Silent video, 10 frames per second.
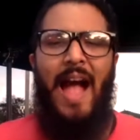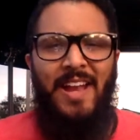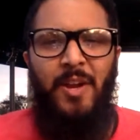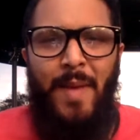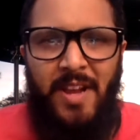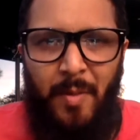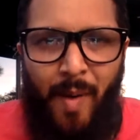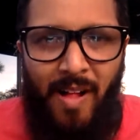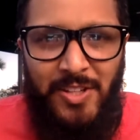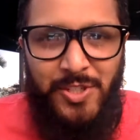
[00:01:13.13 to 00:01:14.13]
I need to make an
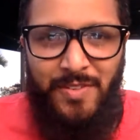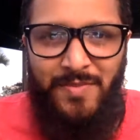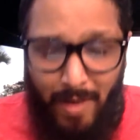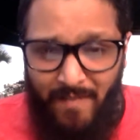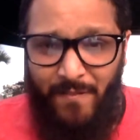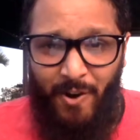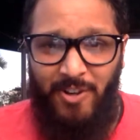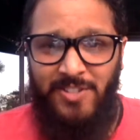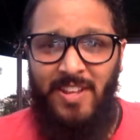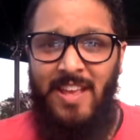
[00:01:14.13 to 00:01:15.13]
apology, but
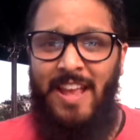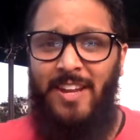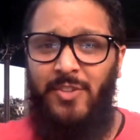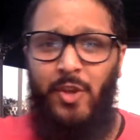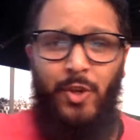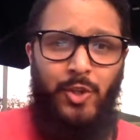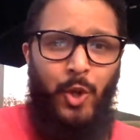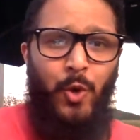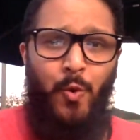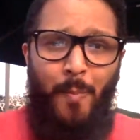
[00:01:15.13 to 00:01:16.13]
first, it is
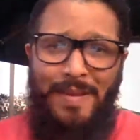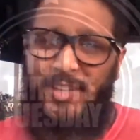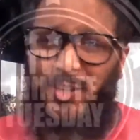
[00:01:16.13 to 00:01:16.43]
Tuesday.